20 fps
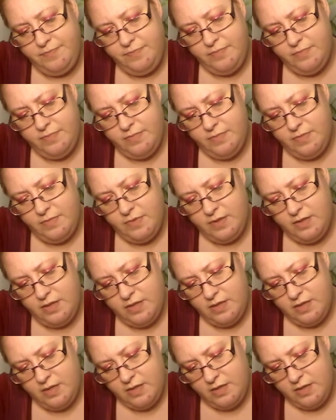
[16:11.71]

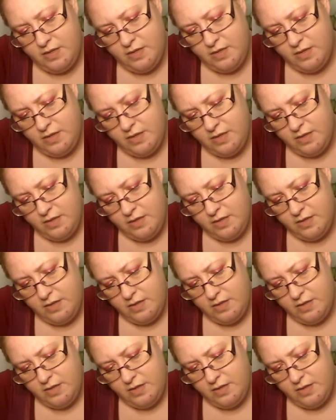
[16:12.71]
No one is speaking in this clip.